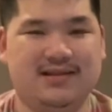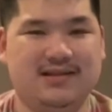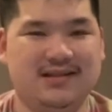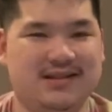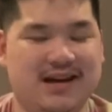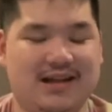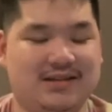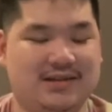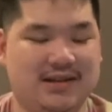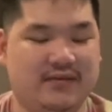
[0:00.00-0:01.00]
this challenge
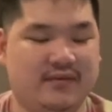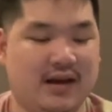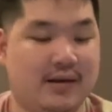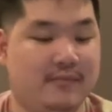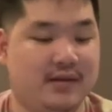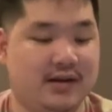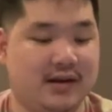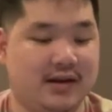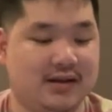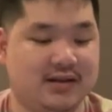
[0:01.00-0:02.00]
is even
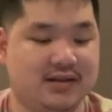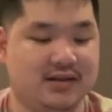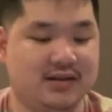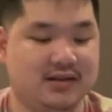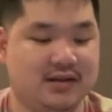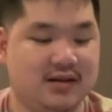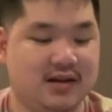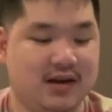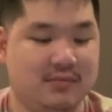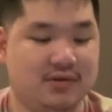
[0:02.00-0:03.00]
happening.
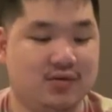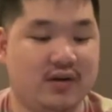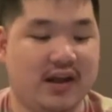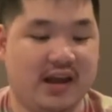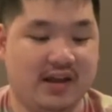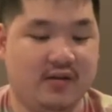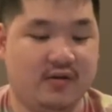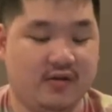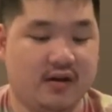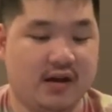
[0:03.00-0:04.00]
I'm so
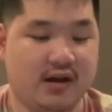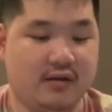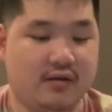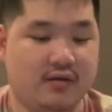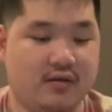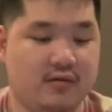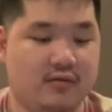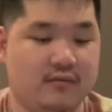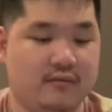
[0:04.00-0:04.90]
angered and so